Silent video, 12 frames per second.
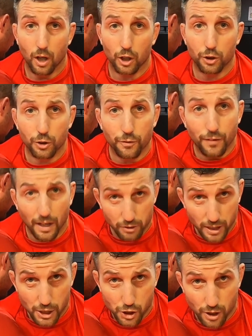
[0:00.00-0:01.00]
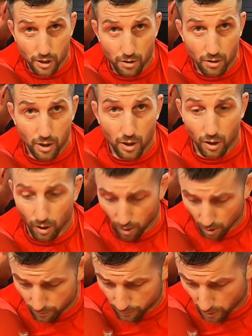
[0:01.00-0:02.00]
a good foundation
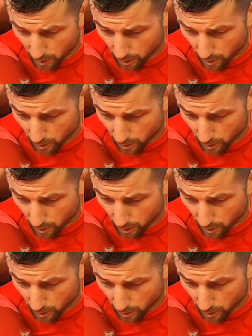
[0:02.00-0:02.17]
of